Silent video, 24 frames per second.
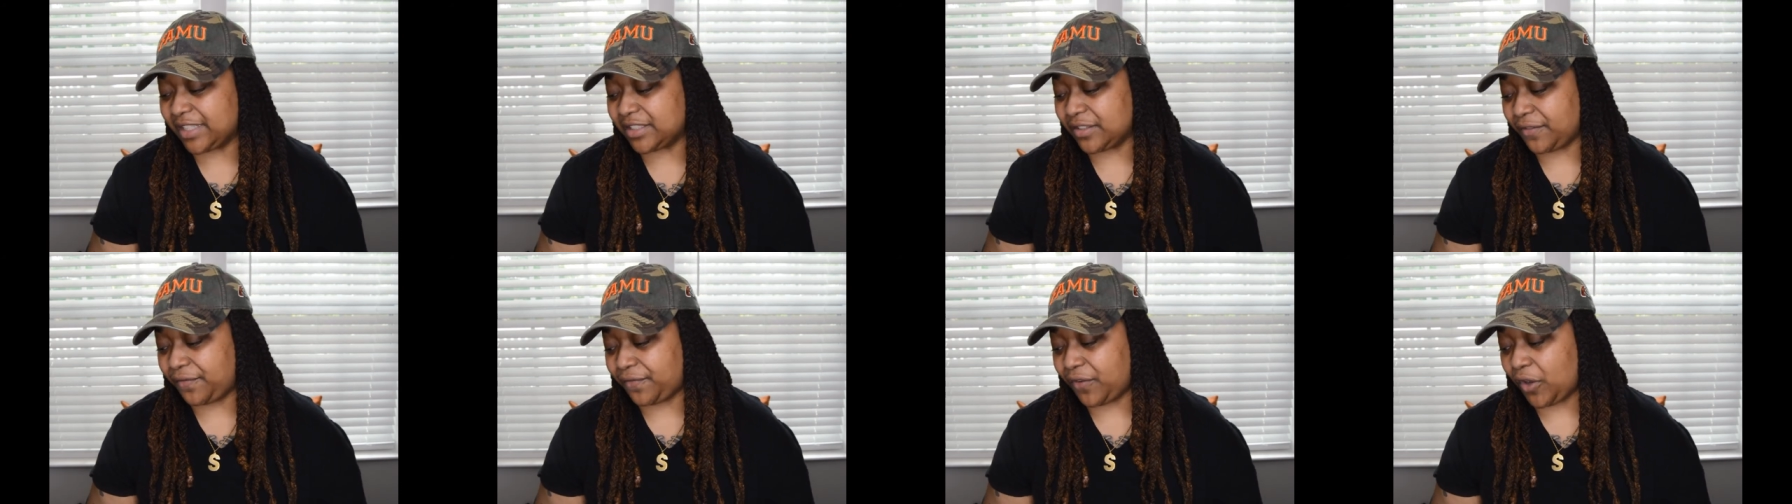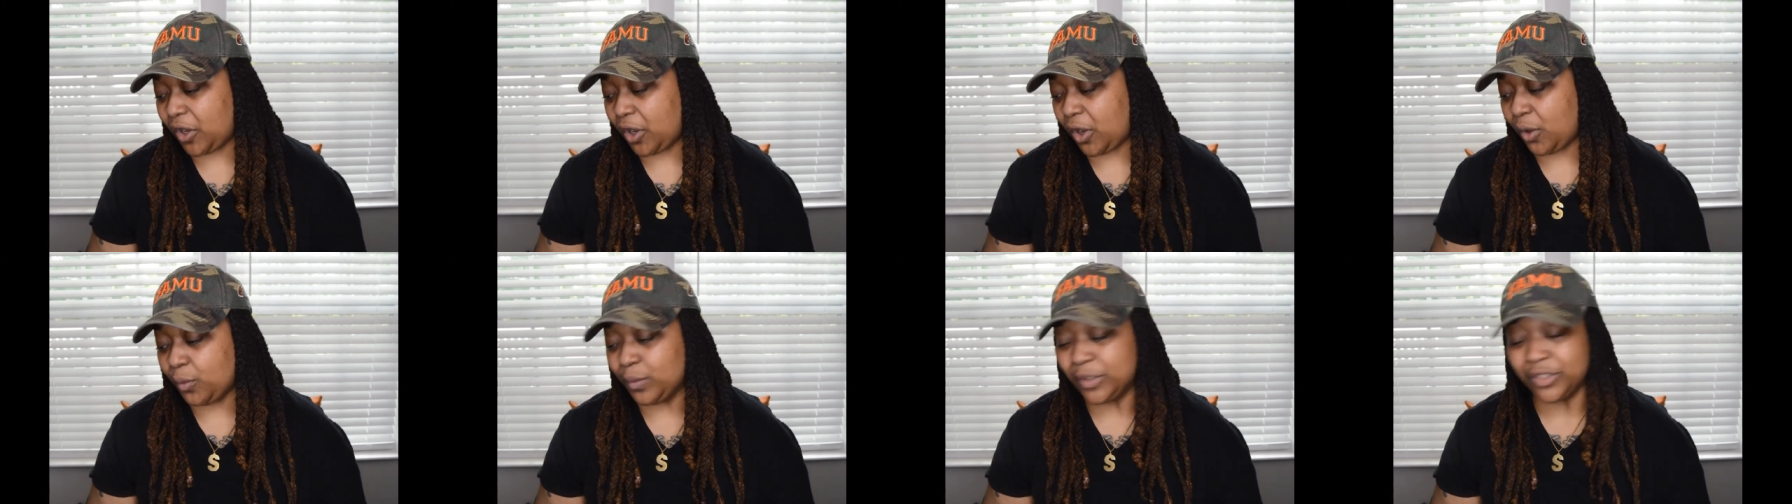as a
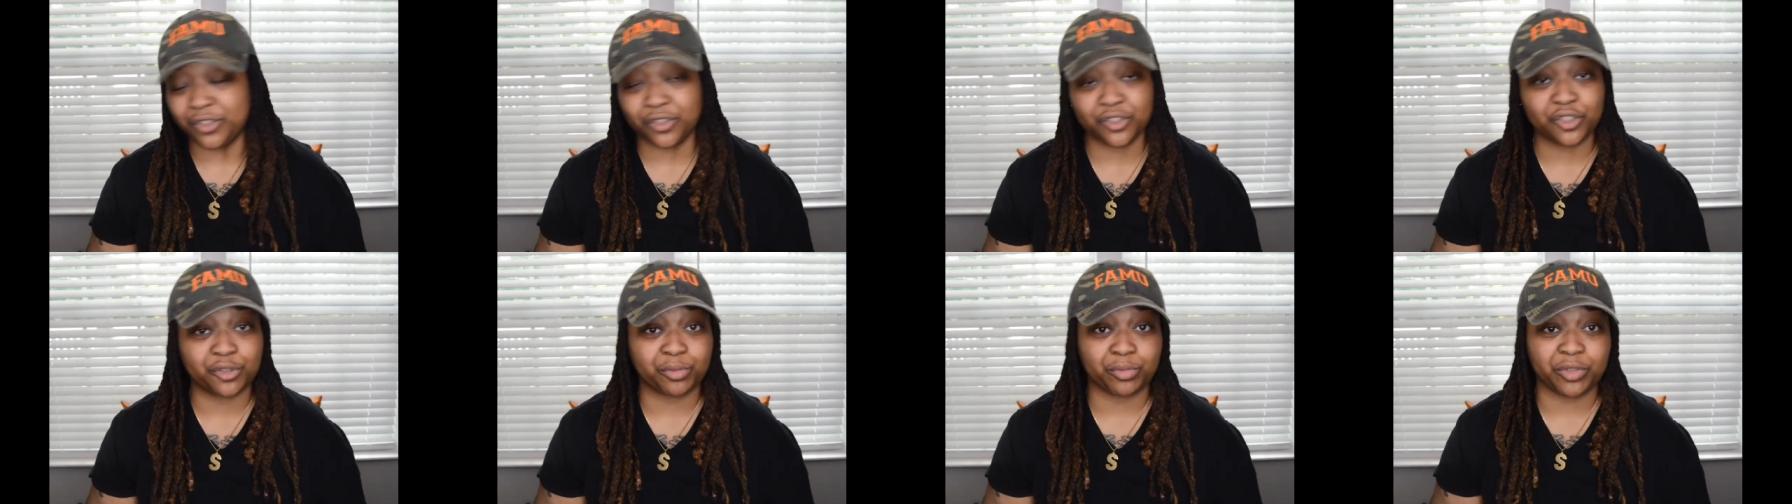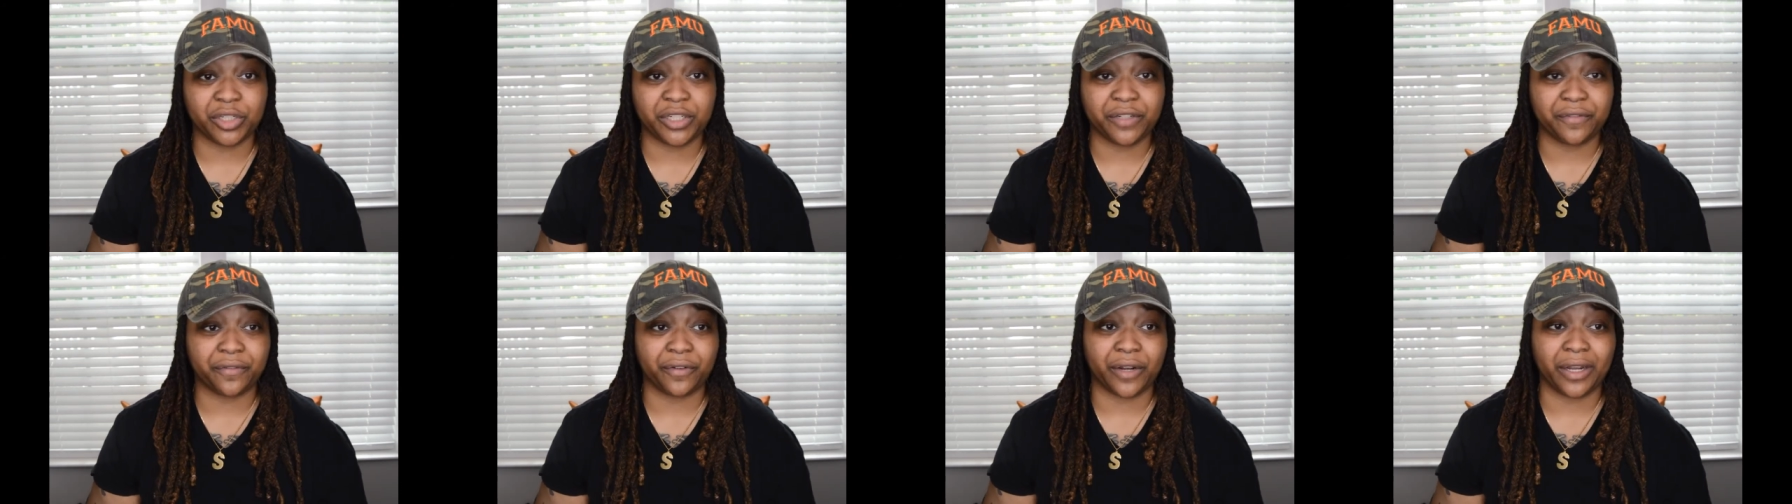fall, winter,
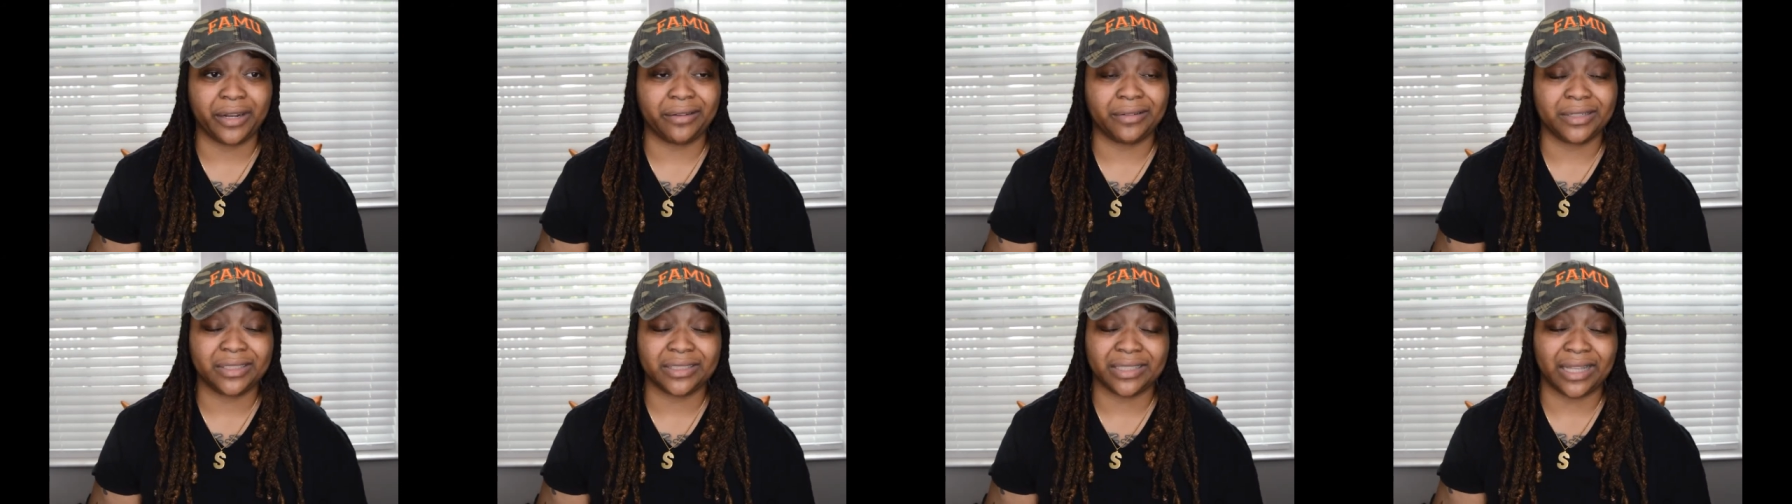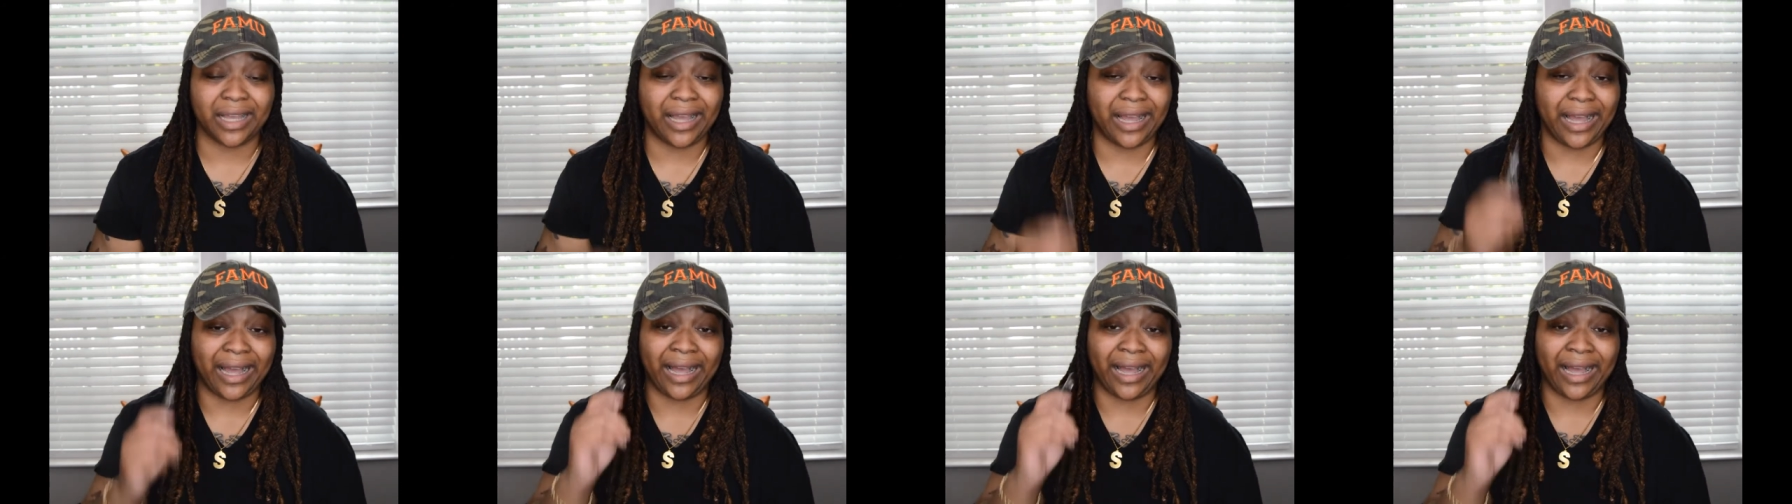spring fragrance.